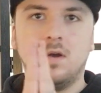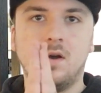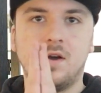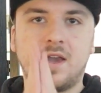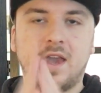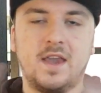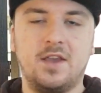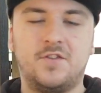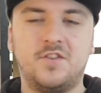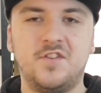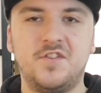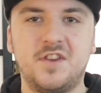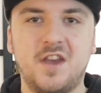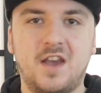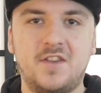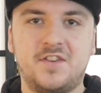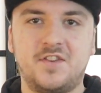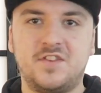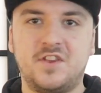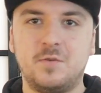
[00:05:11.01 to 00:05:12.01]
Okay, so as you
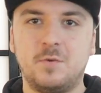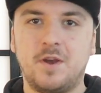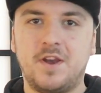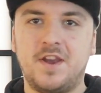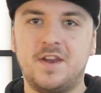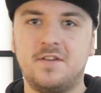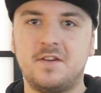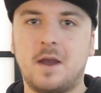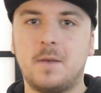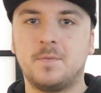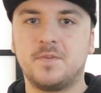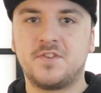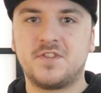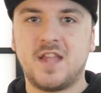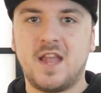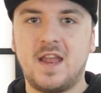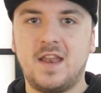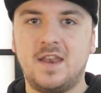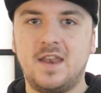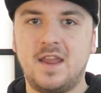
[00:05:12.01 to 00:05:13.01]
guys can see right here, I'm
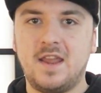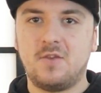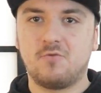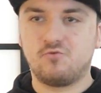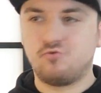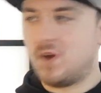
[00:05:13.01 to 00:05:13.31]
standing